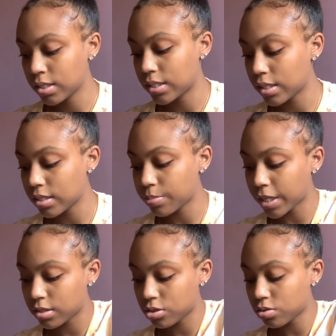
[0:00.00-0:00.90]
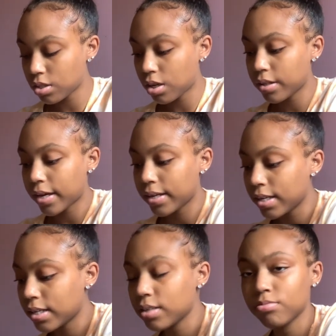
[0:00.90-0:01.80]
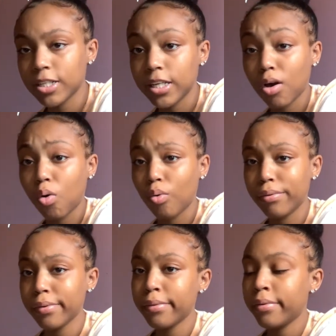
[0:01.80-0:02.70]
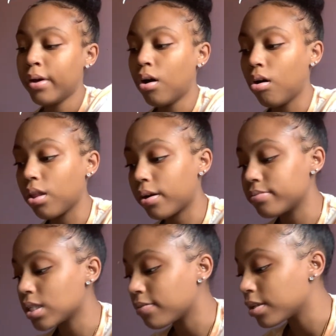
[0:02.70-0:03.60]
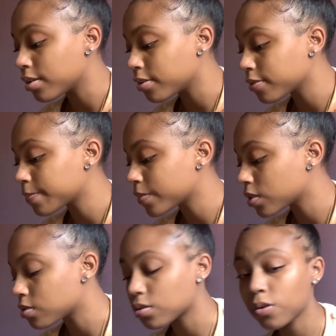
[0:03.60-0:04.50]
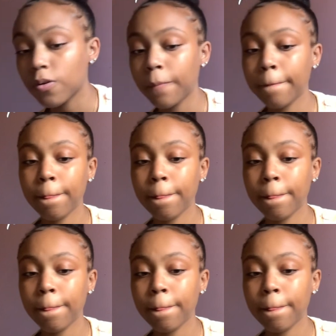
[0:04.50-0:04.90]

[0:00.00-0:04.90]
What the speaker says: into this bag to show y'all that it could really hold a lot of stuff in here. So...